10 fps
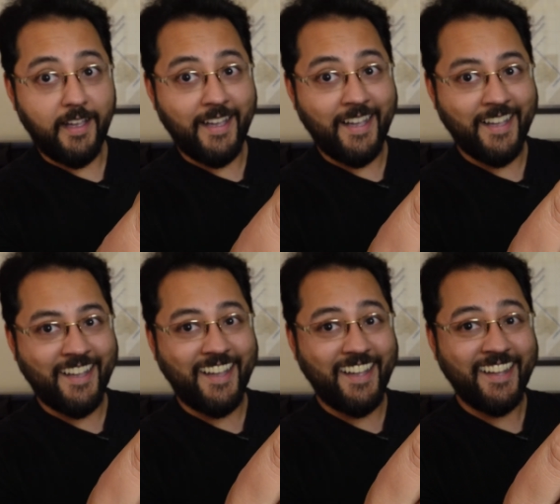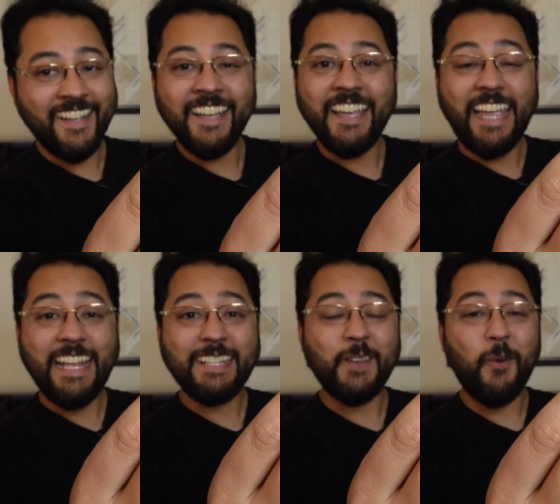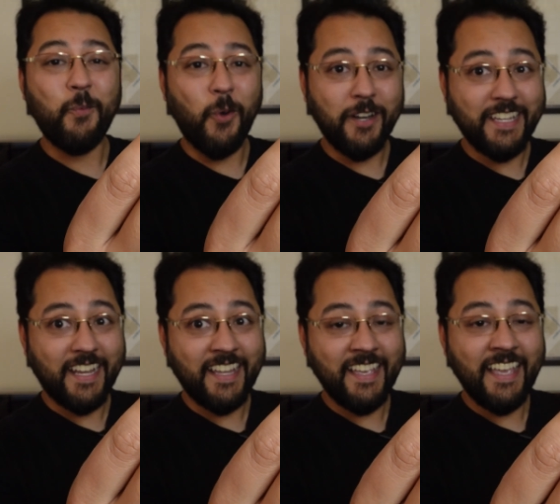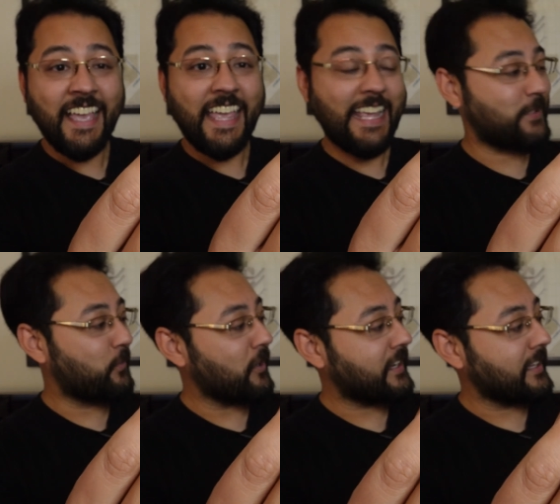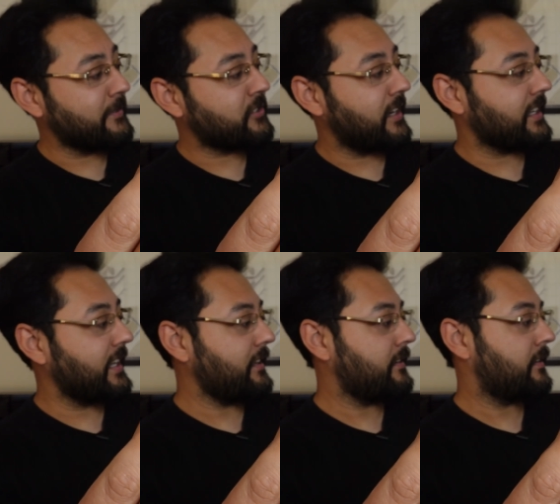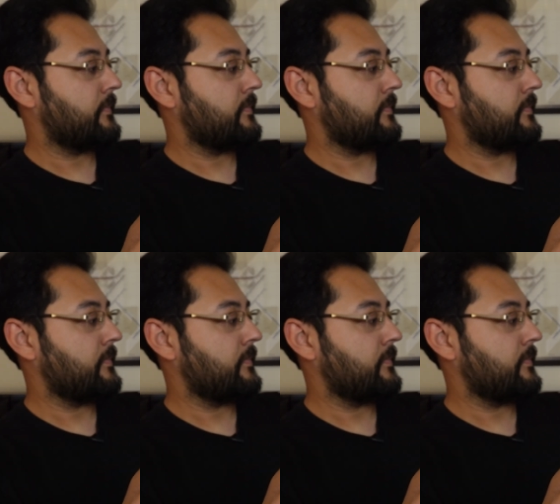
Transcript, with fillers: Ah, it's working. It's working. Let me try it again.